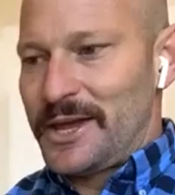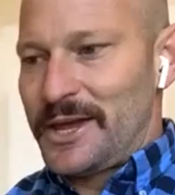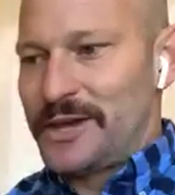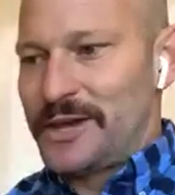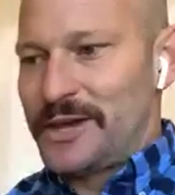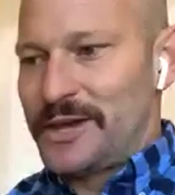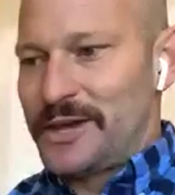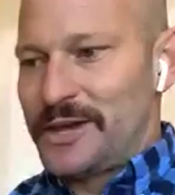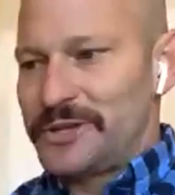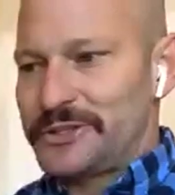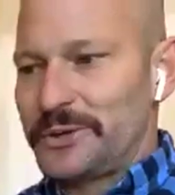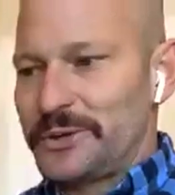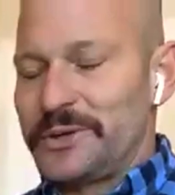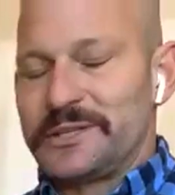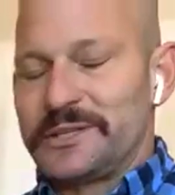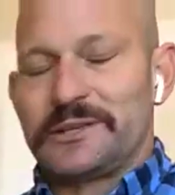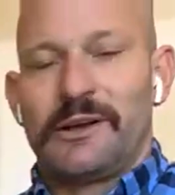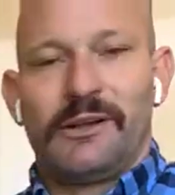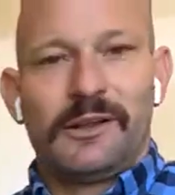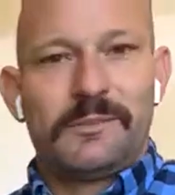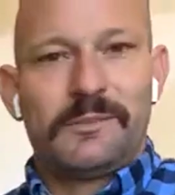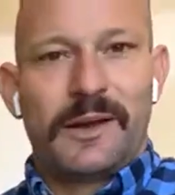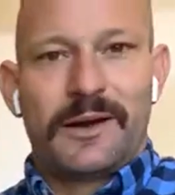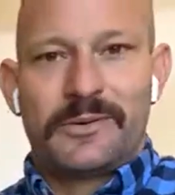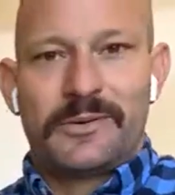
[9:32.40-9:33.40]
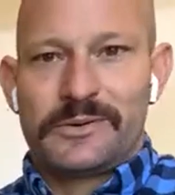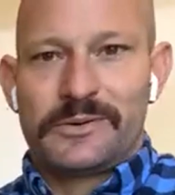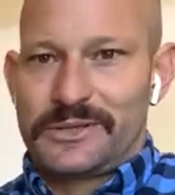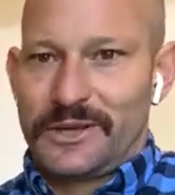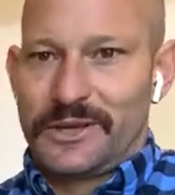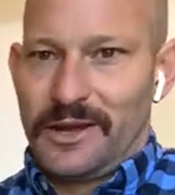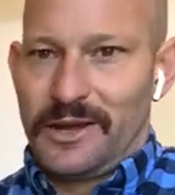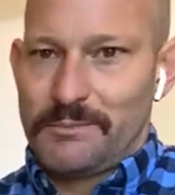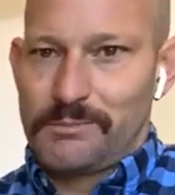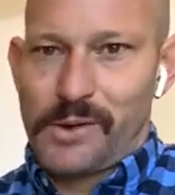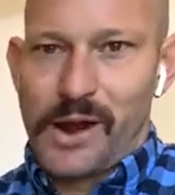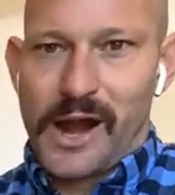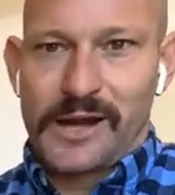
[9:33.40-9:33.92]
So it's all about
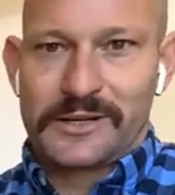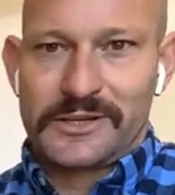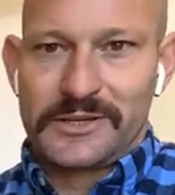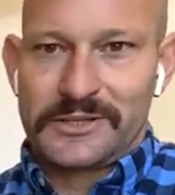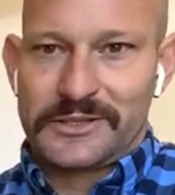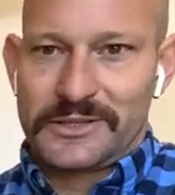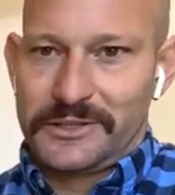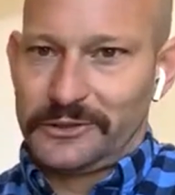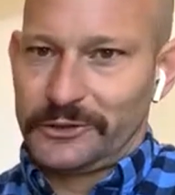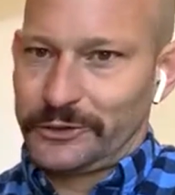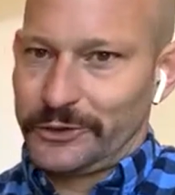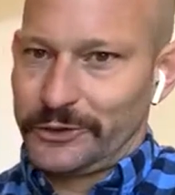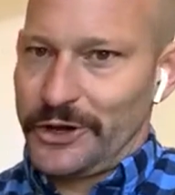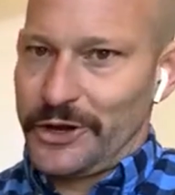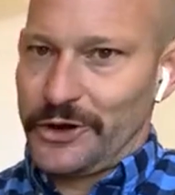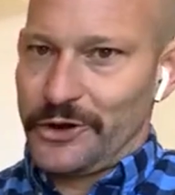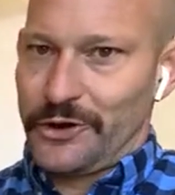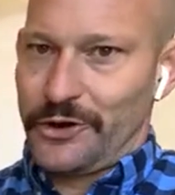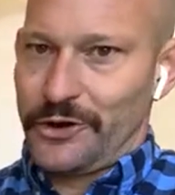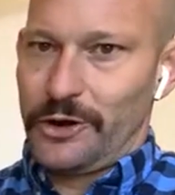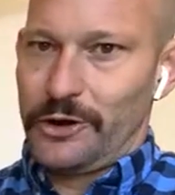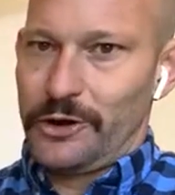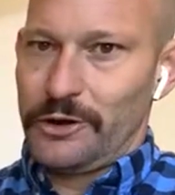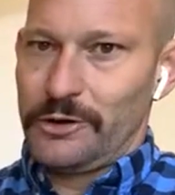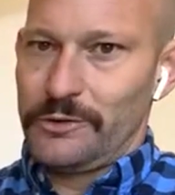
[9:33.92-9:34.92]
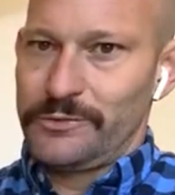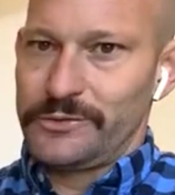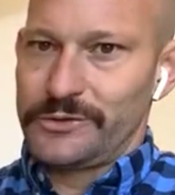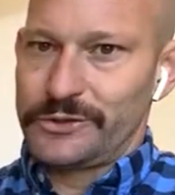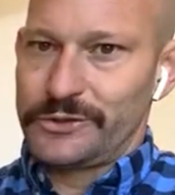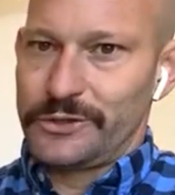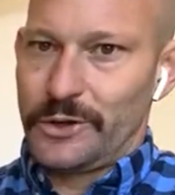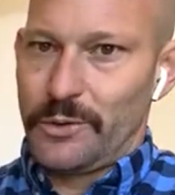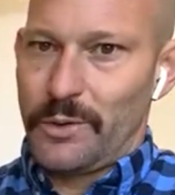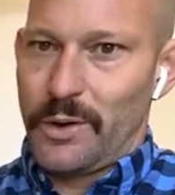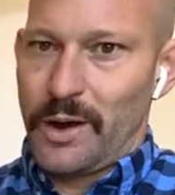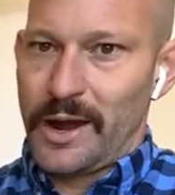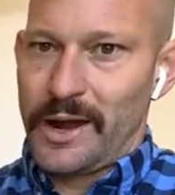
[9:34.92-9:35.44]
practice and learning curves.
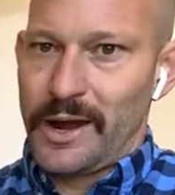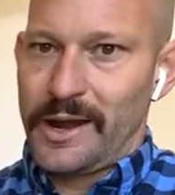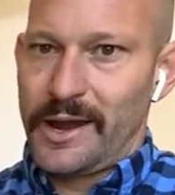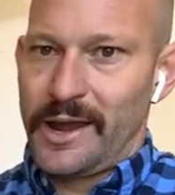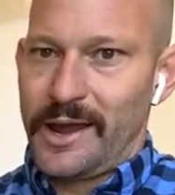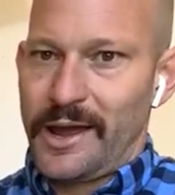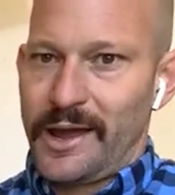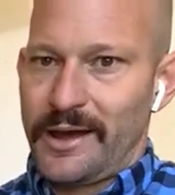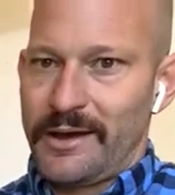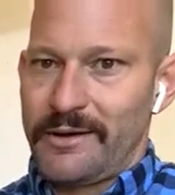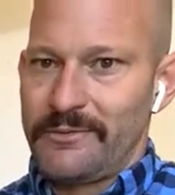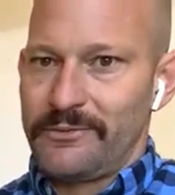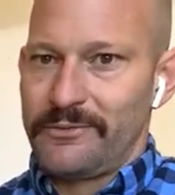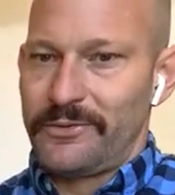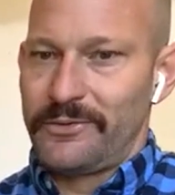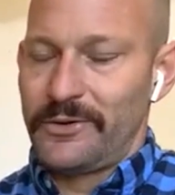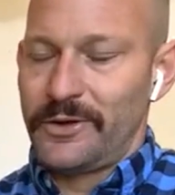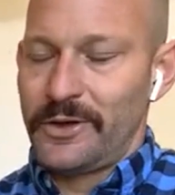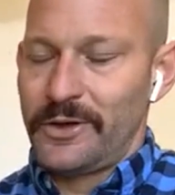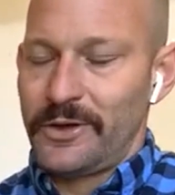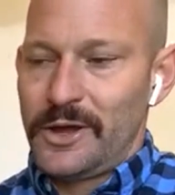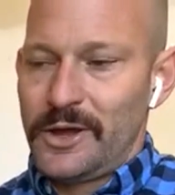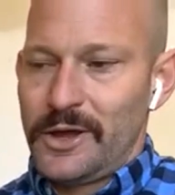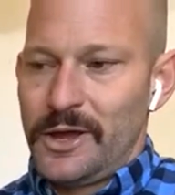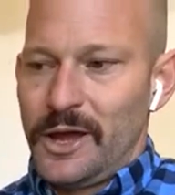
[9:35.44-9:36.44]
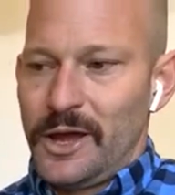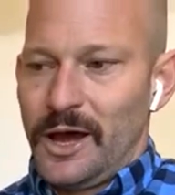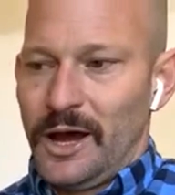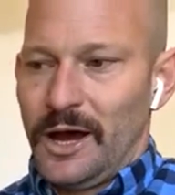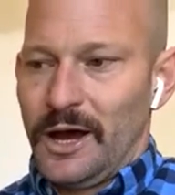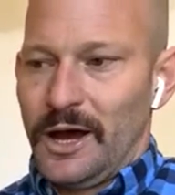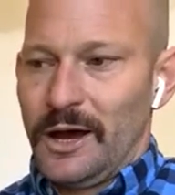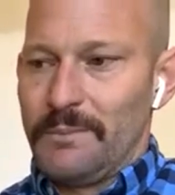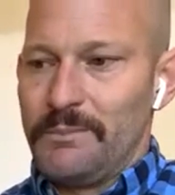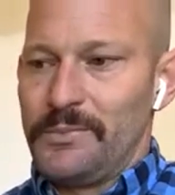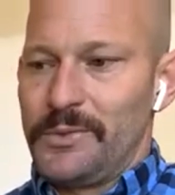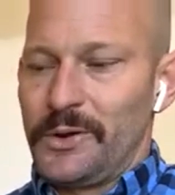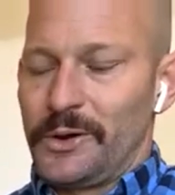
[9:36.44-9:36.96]
So I have
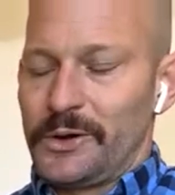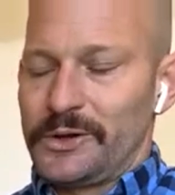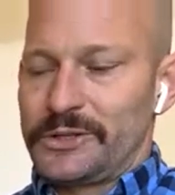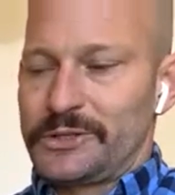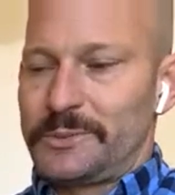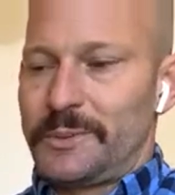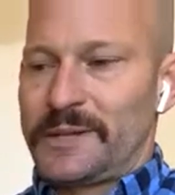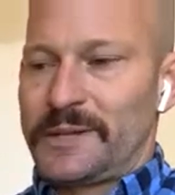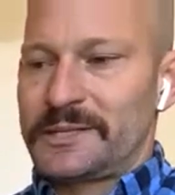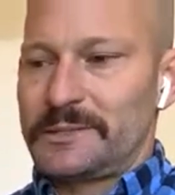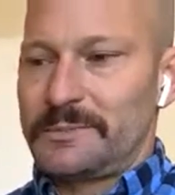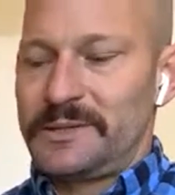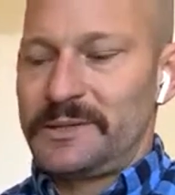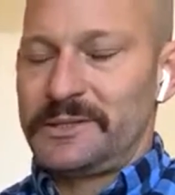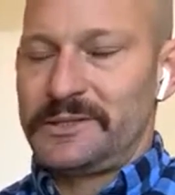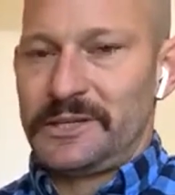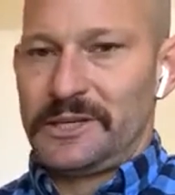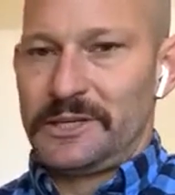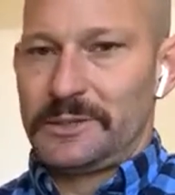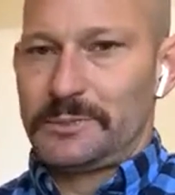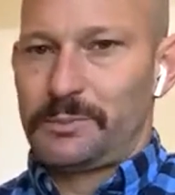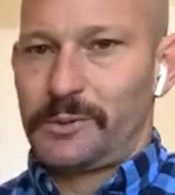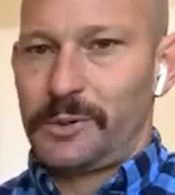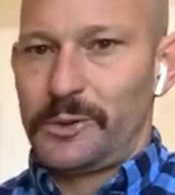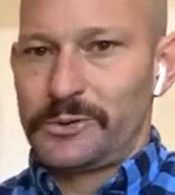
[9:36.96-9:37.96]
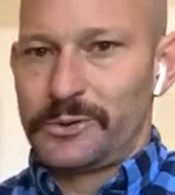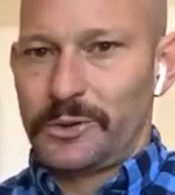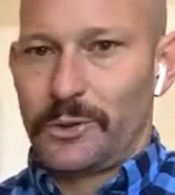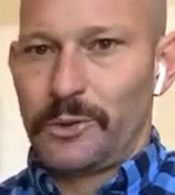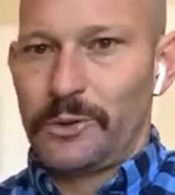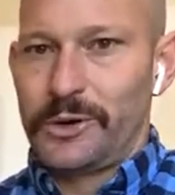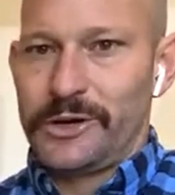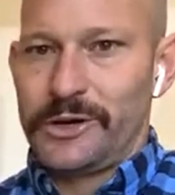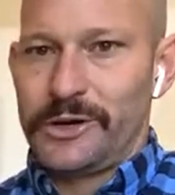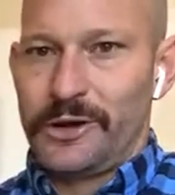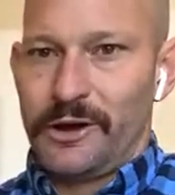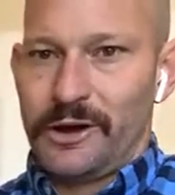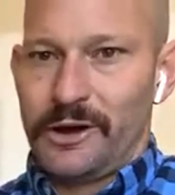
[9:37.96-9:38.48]
there are specimens, these
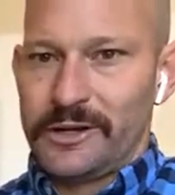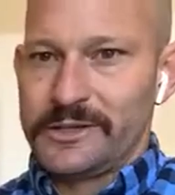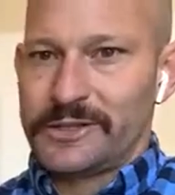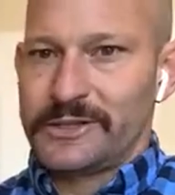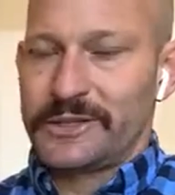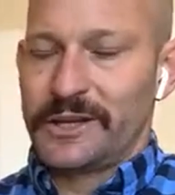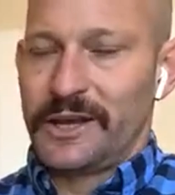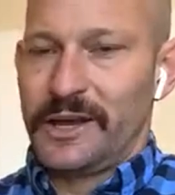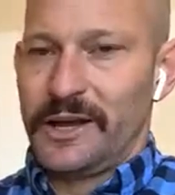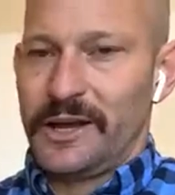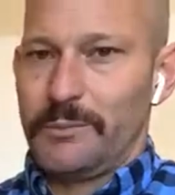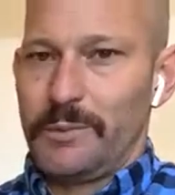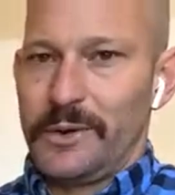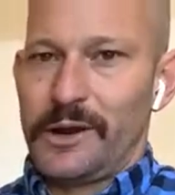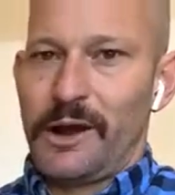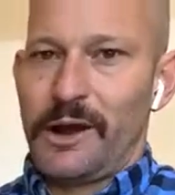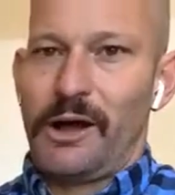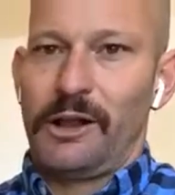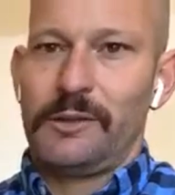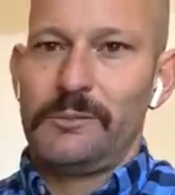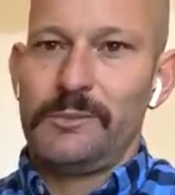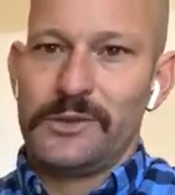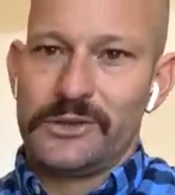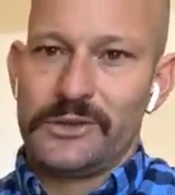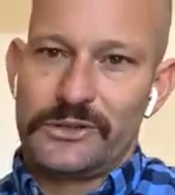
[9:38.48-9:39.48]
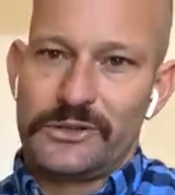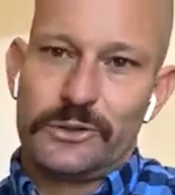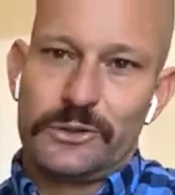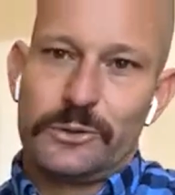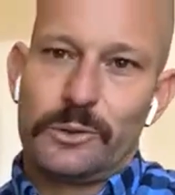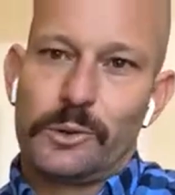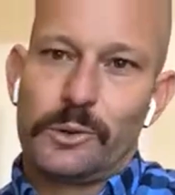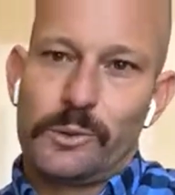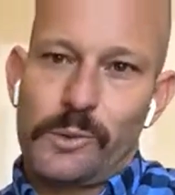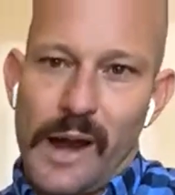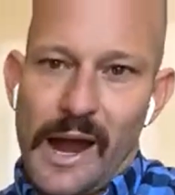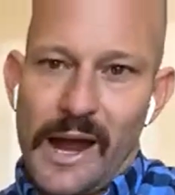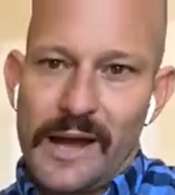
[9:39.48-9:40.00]
protoreodonts, we call them the
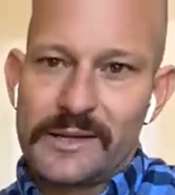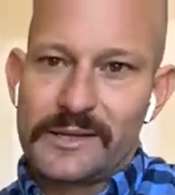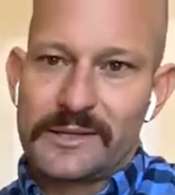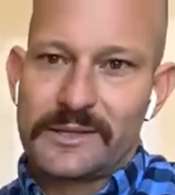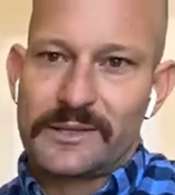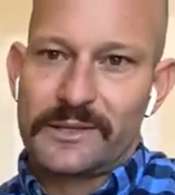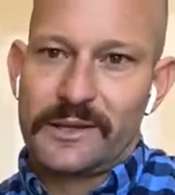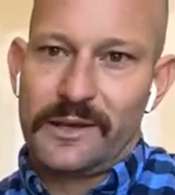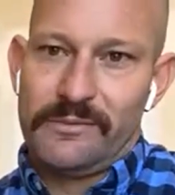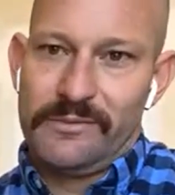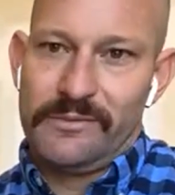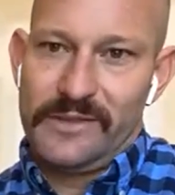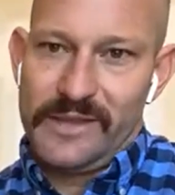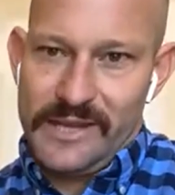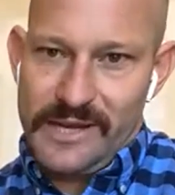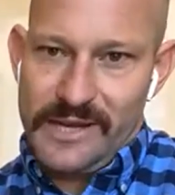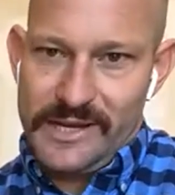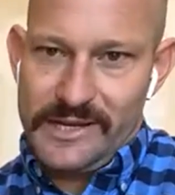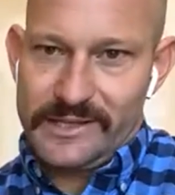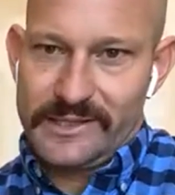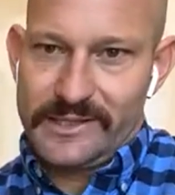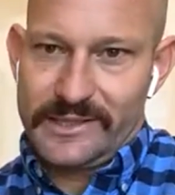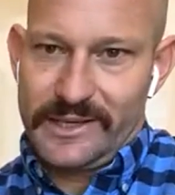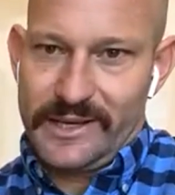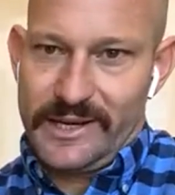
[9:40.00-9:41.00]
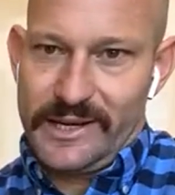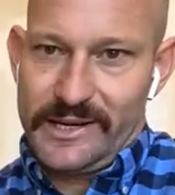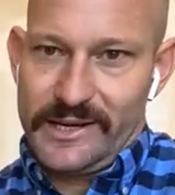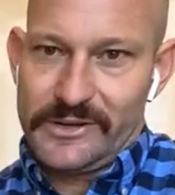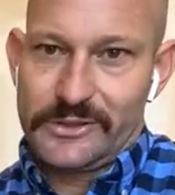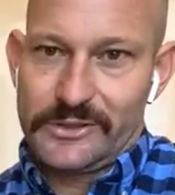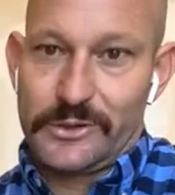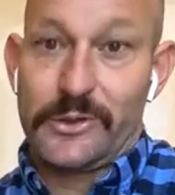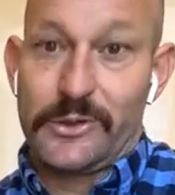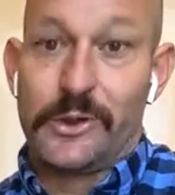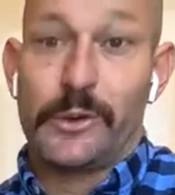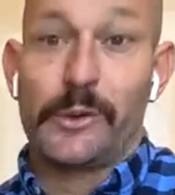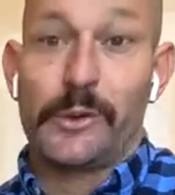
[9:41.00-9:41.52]
sewer rats of the Eocene.
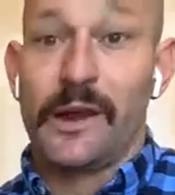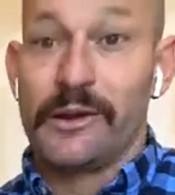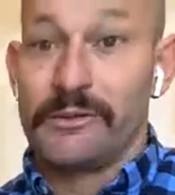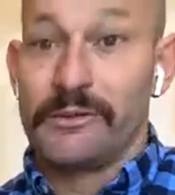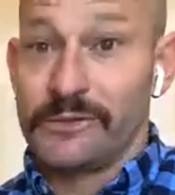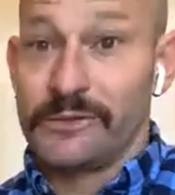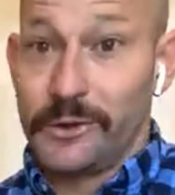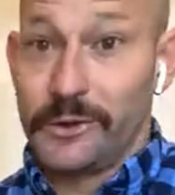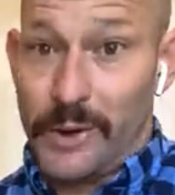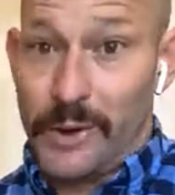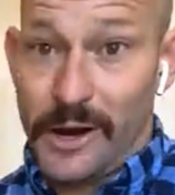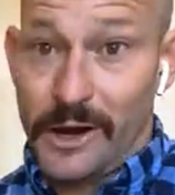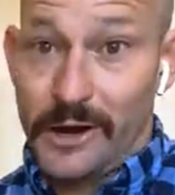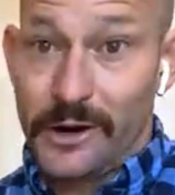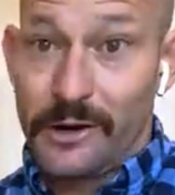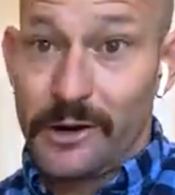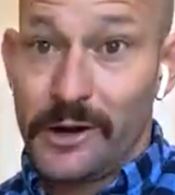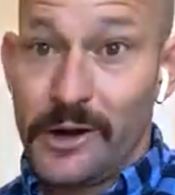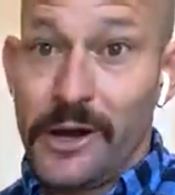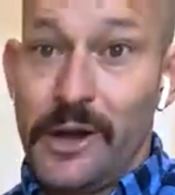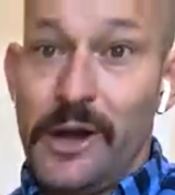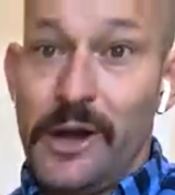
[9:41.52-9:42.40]
So they were everywhere.